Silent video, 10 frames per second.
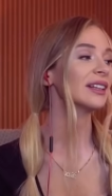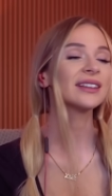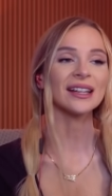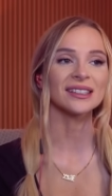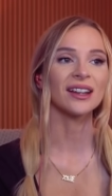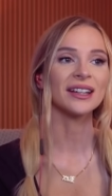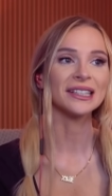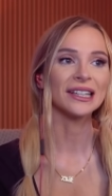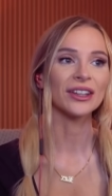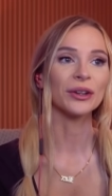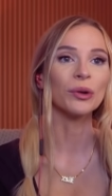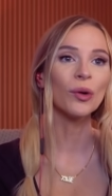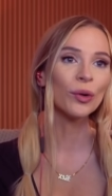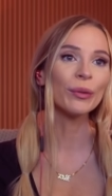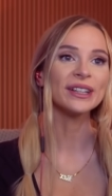That's an idea though.
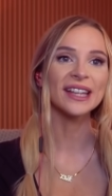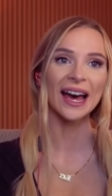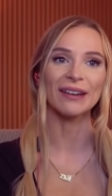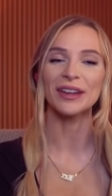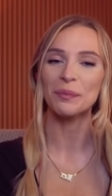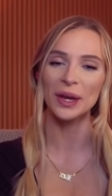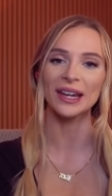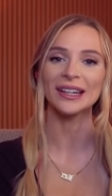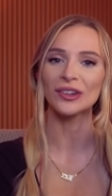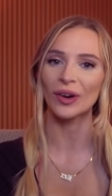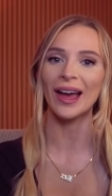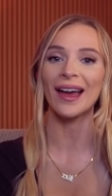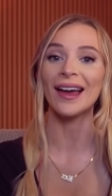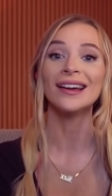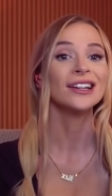Always have a pin in your
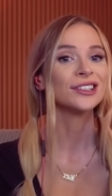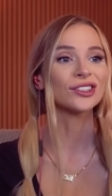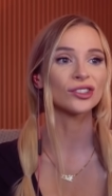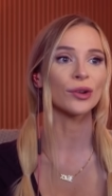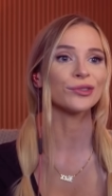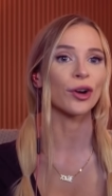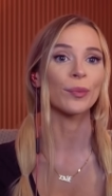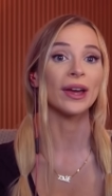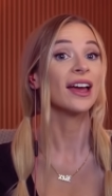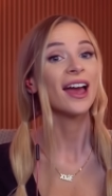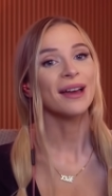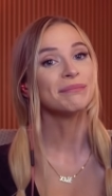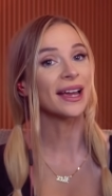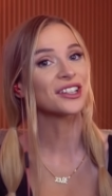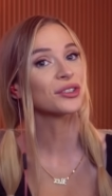hair, just don't drop it. And
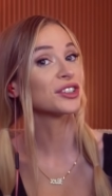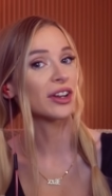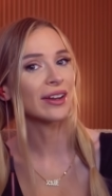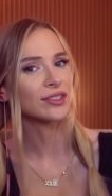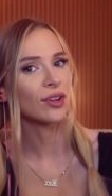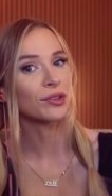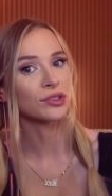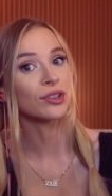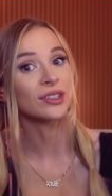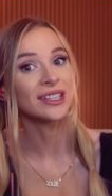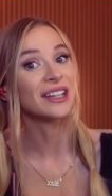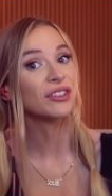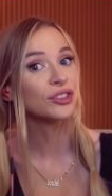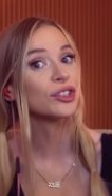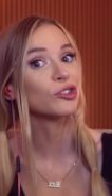make sure you don't have socks on because then if
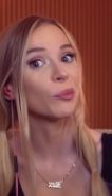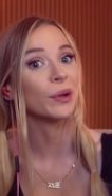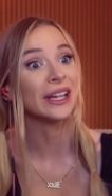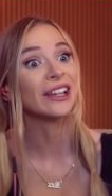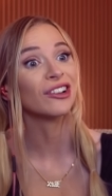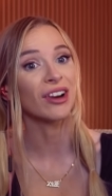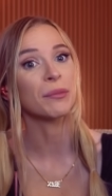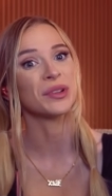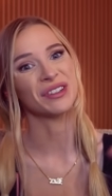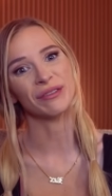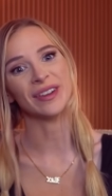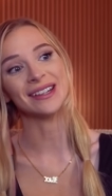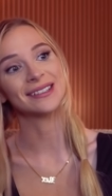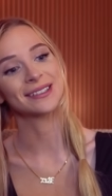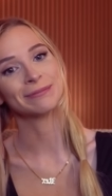you do drop it, you can grab it with your
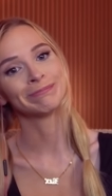feet.